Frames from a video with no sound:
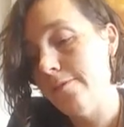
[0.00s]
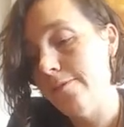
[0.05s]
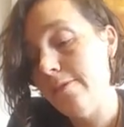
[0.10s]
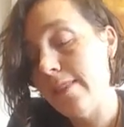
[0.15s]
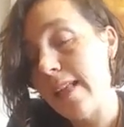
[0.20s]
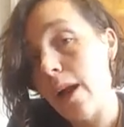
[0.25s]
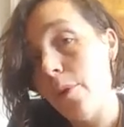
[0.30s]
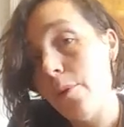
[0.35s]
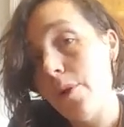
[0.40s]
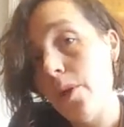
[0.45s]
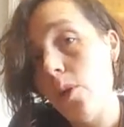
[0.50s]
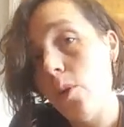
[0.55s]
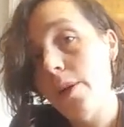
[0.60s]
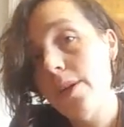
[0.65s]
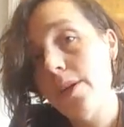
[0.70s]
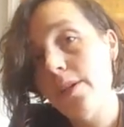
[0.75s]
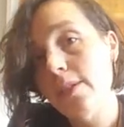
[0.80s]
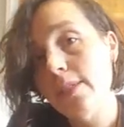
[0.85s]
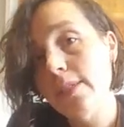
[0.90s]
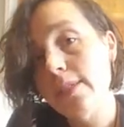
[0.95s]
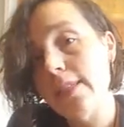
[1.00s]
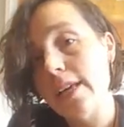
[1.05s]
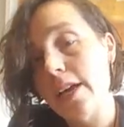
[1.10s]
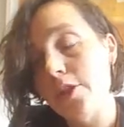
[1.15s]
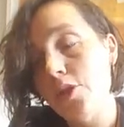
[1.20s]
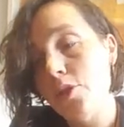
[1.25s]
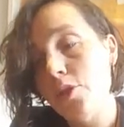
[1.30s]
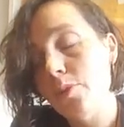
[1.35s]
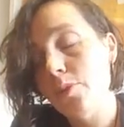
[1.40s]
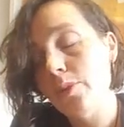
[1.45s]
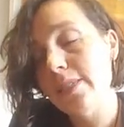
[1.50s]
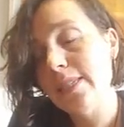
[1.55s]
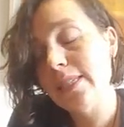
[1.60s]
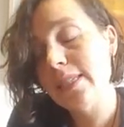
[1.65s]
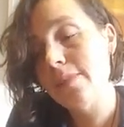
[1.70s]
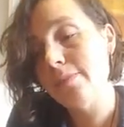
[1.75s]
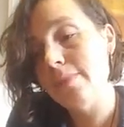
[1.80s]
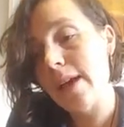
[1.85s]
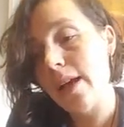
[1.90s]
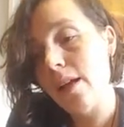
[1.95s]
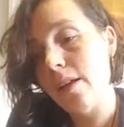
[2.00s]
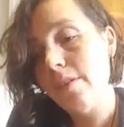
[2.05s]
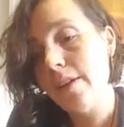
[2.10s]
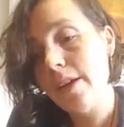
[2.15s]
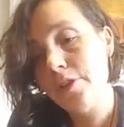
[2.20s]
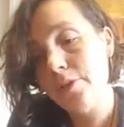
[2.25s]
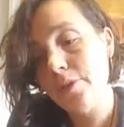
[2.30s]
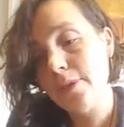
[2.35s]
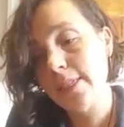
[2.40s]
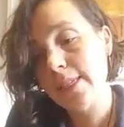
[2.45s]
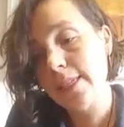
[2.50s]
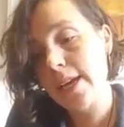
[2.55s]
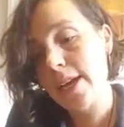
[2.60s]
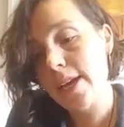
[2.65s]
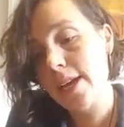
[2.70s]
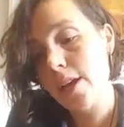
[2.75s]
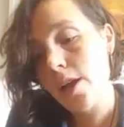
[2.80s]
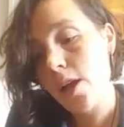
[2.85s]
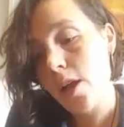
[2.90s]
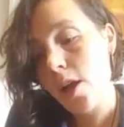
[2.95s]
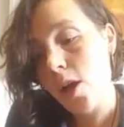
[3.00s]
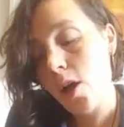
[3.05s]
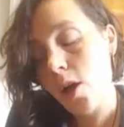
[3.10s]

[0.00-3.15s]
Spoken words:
flower oils that you smell and you say,